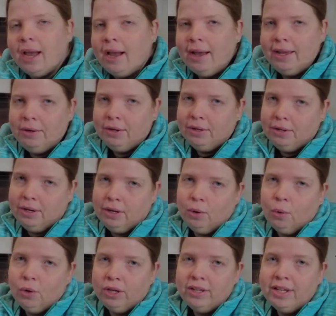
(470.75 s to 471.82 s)
I
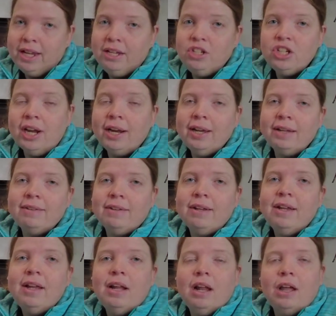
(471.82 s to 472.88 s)
ordered a jacket
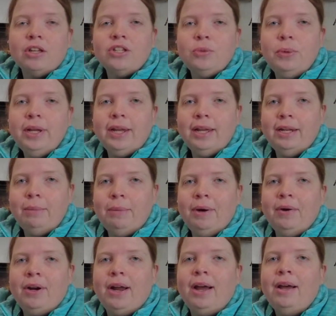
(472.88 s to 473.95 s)
last week in
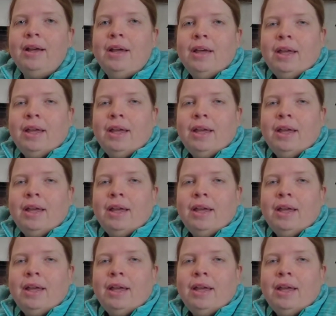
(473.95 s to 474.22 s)
America.